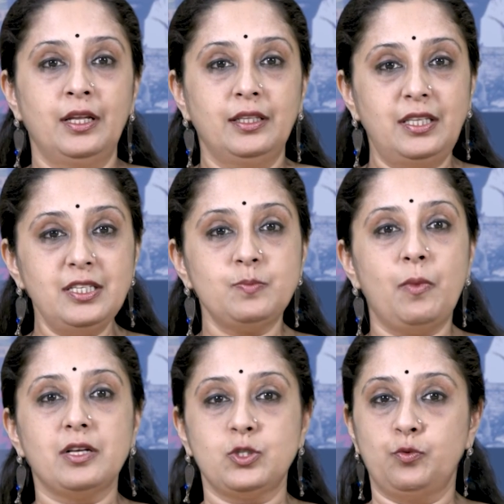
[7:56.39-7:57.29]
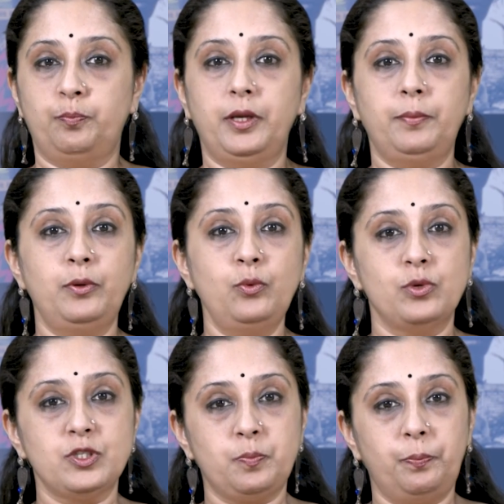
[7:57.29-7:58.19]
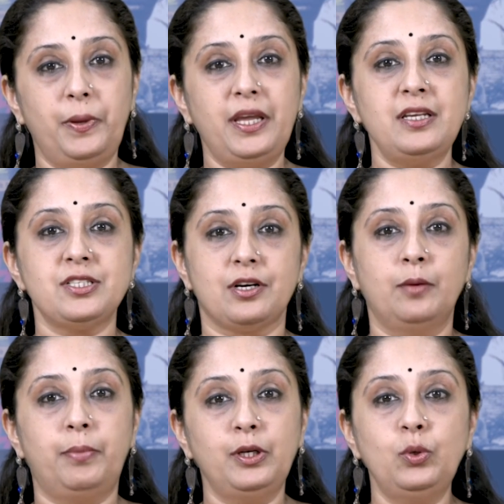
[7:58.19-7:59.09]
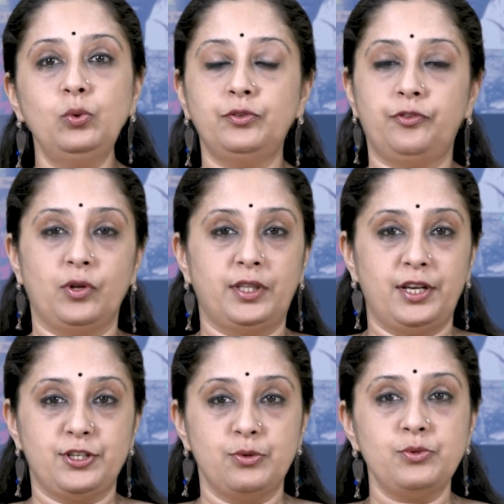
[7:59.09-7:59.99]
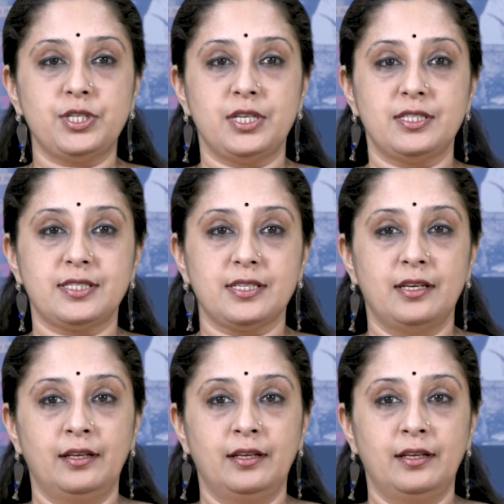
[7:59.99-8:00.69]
this mass of people was paid a balut for their duties,